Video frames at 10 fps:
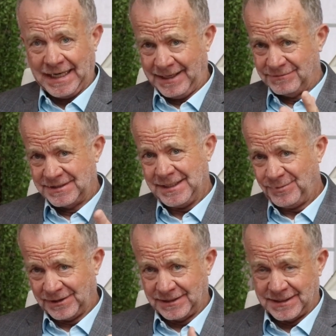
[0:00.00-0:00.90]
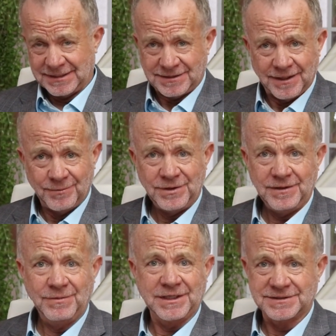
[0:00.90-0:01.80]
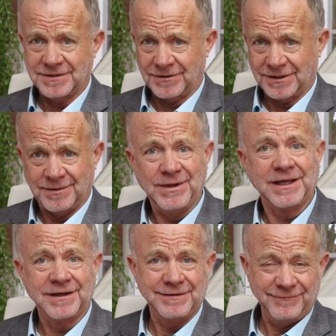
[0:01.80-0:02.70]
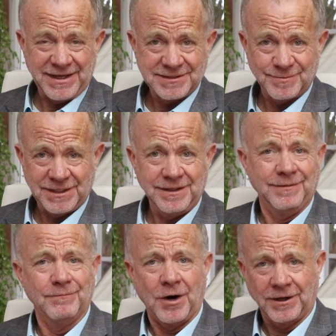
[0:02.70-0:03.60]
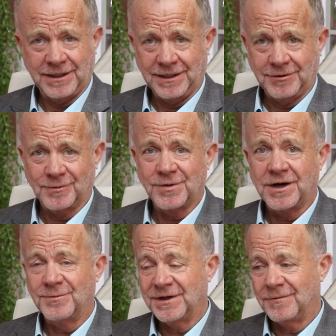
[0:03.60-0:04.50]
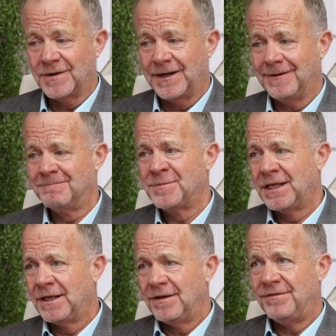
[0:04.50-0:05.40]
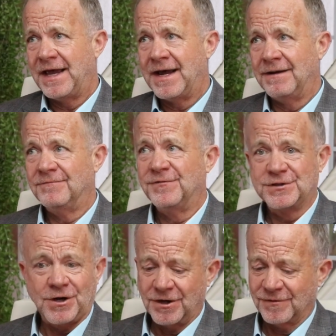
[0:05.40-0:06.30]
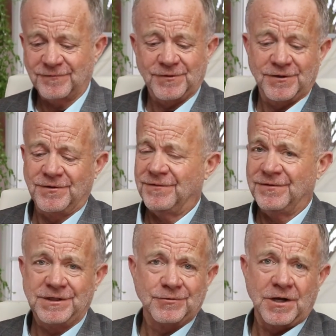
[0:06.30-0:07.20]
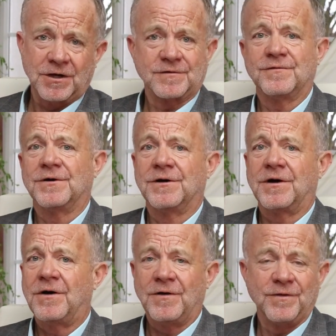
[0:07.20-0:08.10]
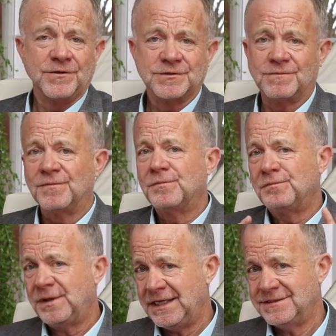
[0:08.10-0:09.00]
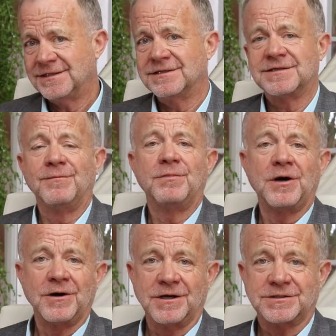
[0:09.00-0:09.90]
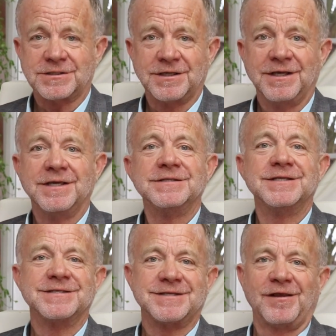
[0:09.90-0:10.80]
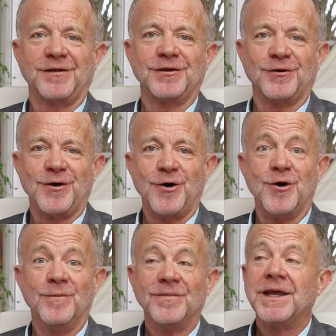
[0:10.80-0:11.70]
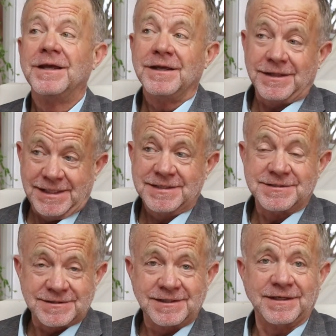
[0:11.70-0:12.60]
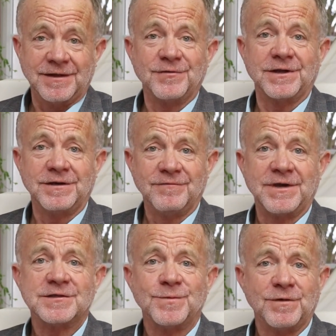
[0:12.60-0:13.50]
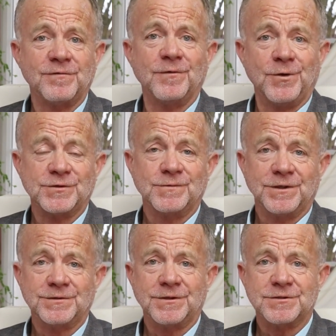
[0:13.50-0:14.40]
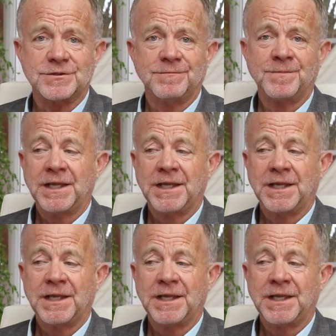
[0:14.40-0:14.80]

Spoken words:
And typically that's going to be because they're going to make an investment in marketing your property, right? That photographer, the videographer, all those pieces and parts to selling your home is a significant investment for most realtors,